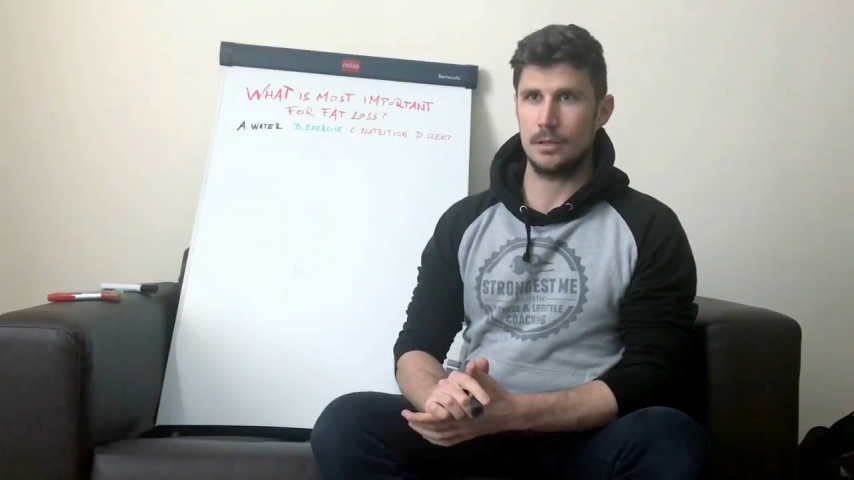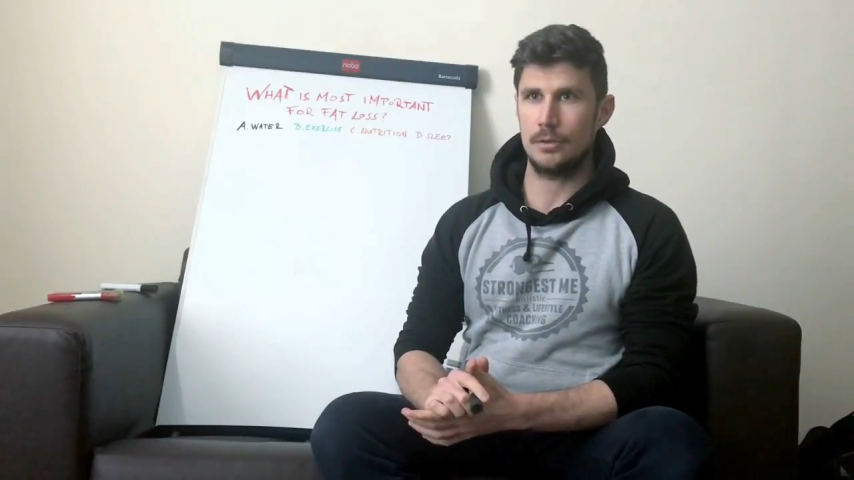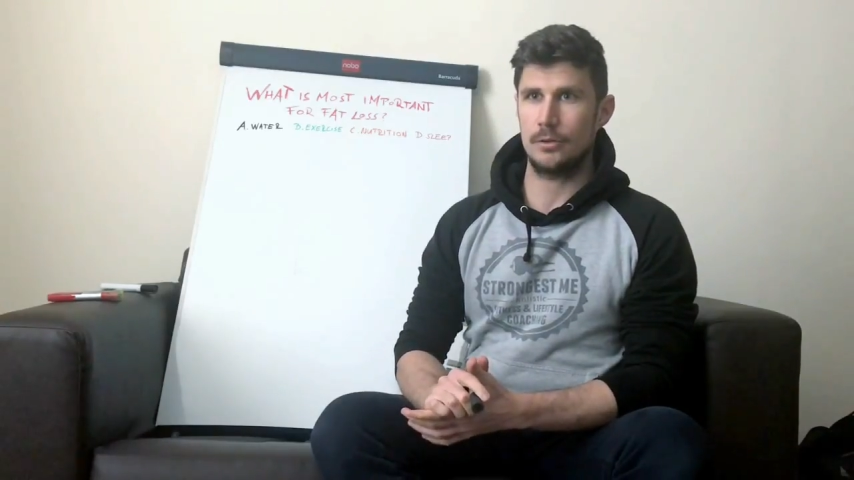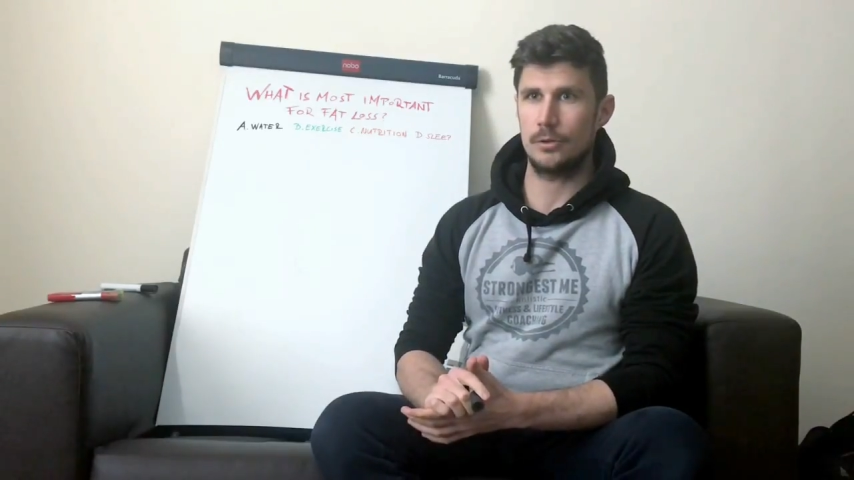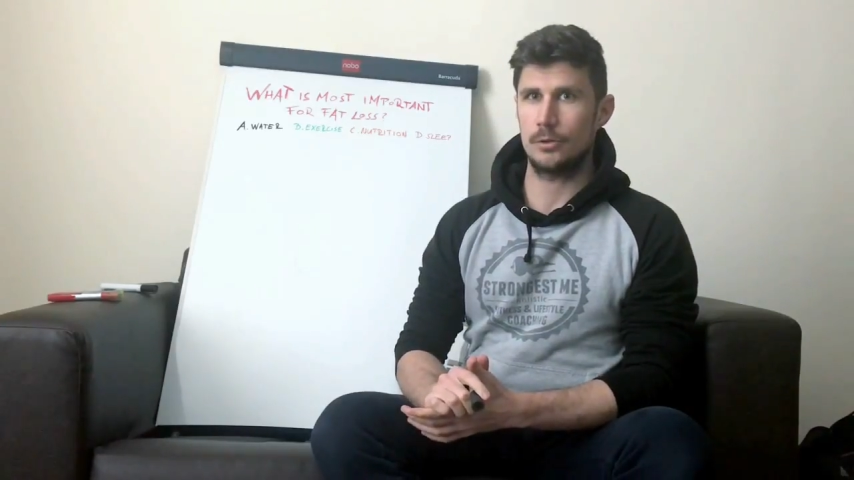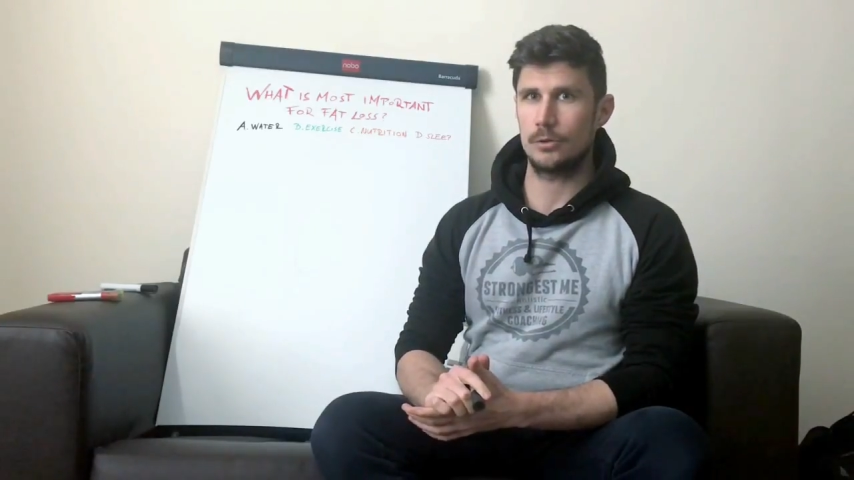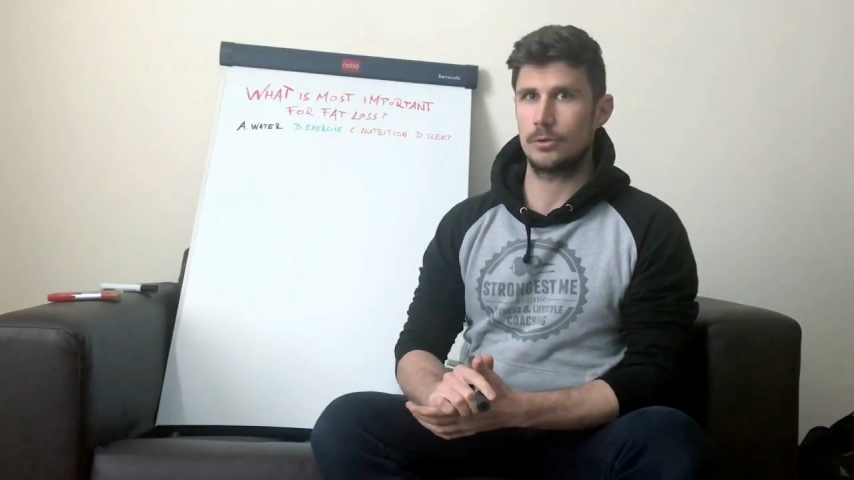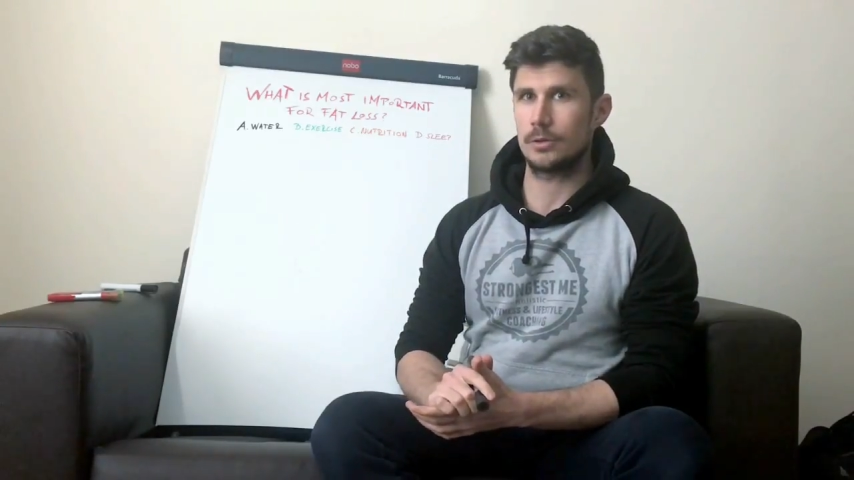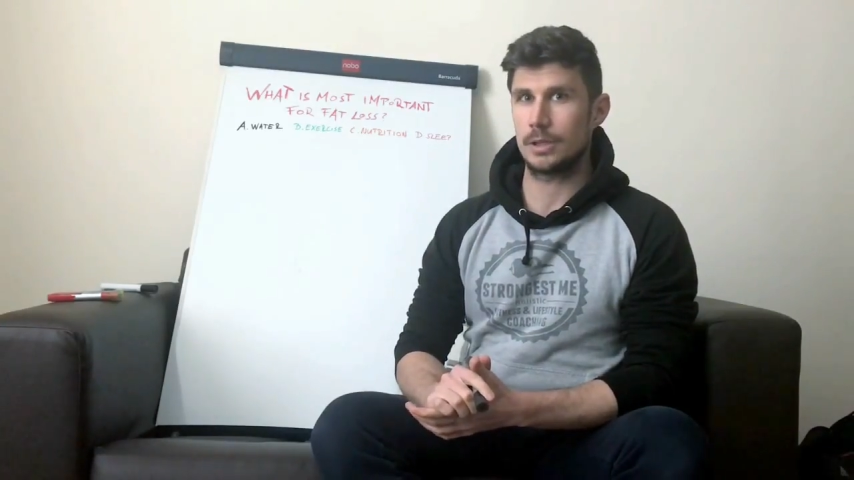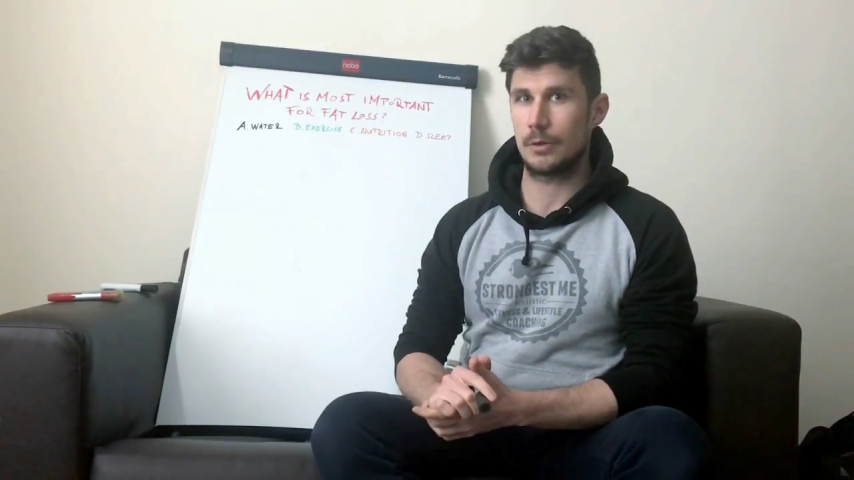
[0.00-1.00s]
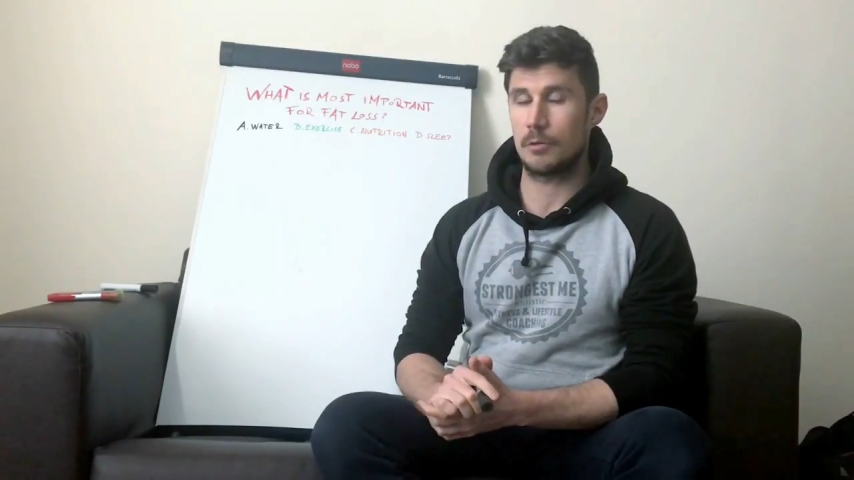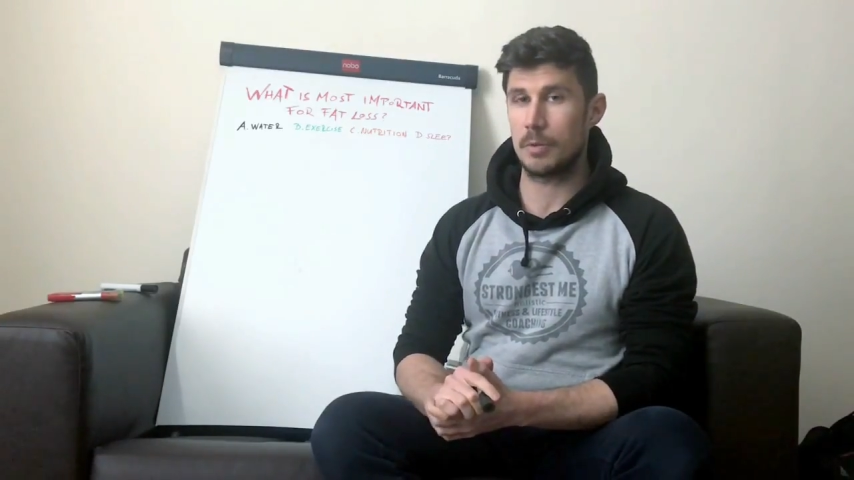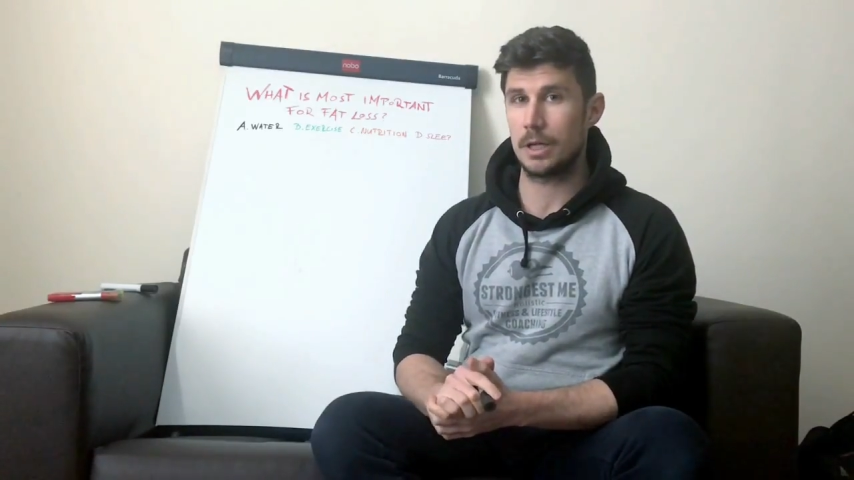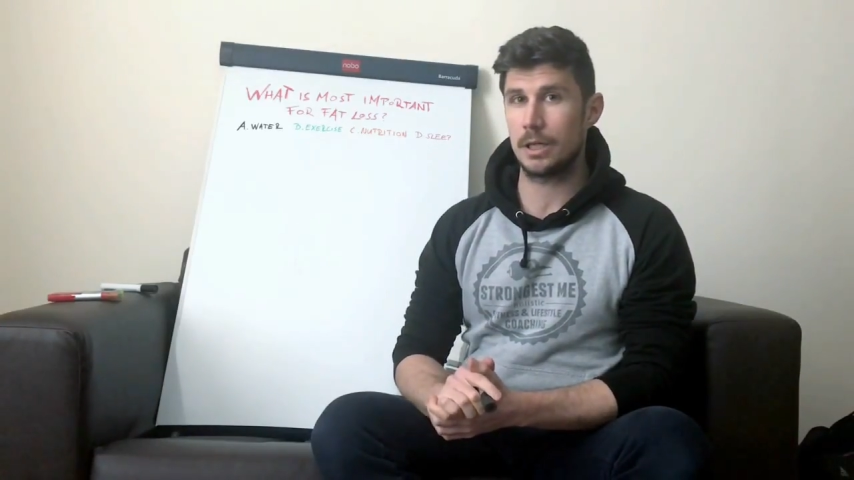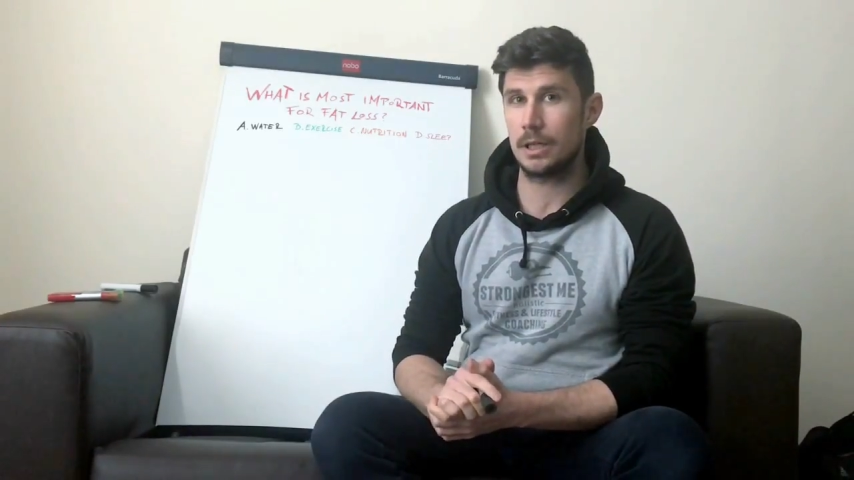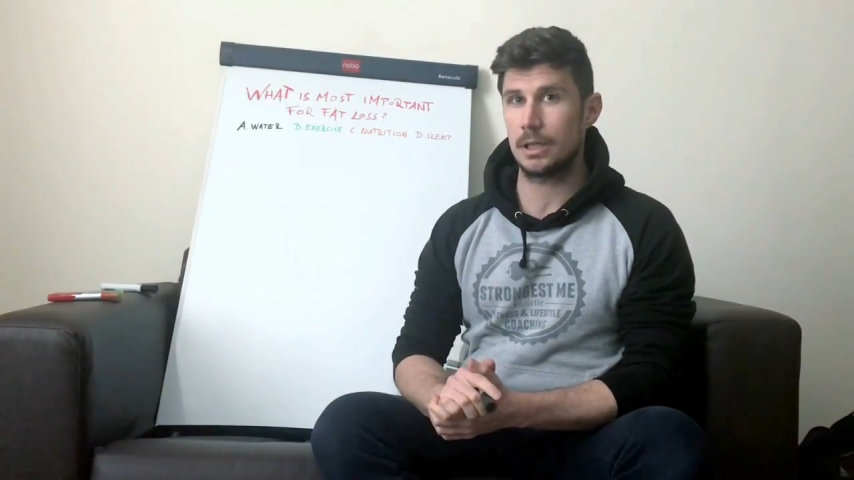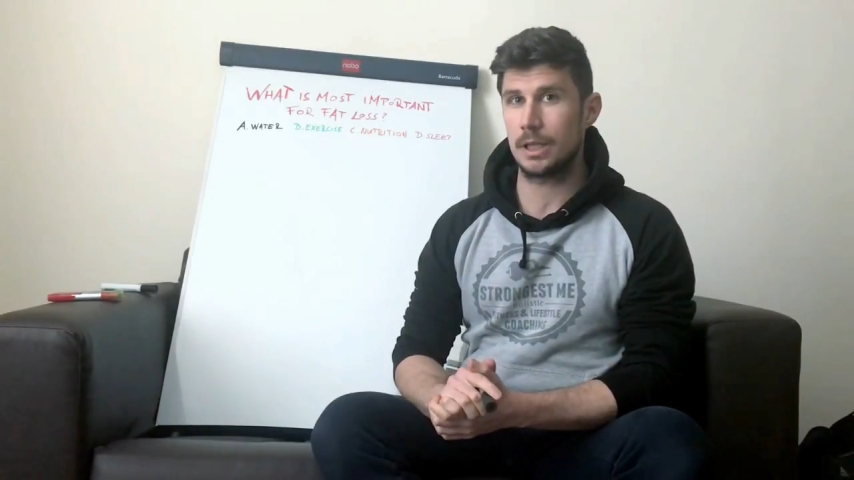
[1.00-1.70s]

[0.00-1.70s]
So there were many